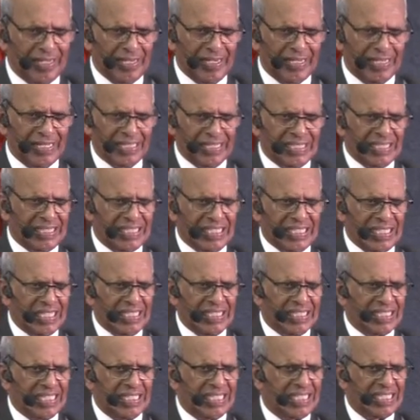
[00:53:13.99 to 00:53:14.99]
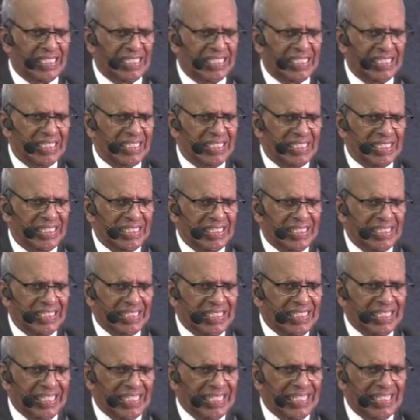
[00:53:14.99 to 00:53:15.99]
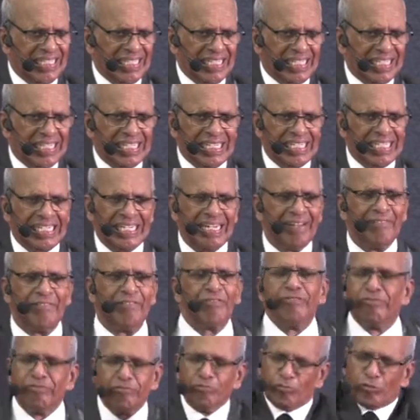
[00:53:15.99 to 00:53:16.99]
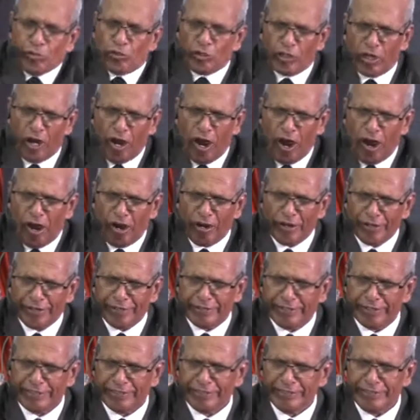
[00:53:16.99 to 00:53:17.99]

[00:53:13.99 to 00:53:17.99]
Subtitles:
Let us just give to God